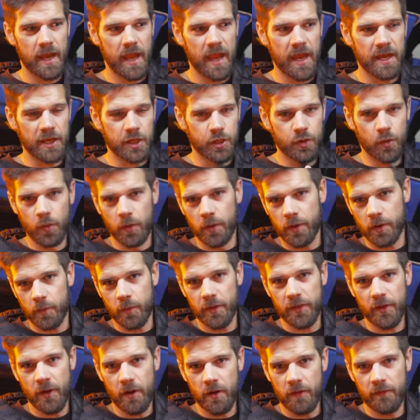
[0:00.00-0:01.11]
and a cooler
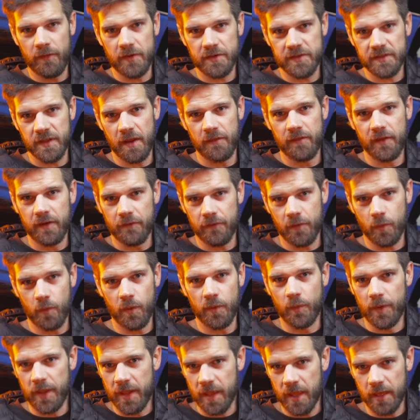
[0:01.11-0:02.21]
with all of their stuff in it for
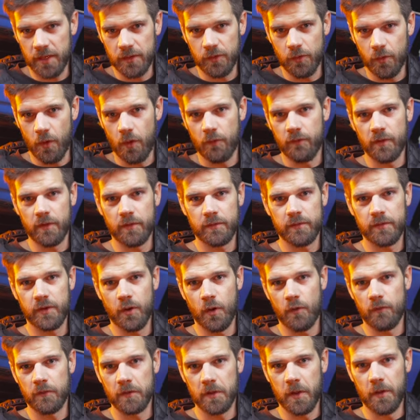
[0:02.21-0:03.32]
one weekend. You're over, you're
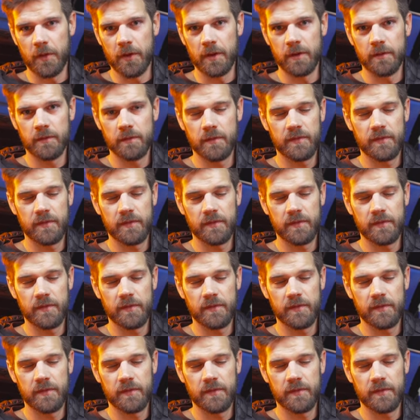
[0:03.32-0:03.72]
overloaded.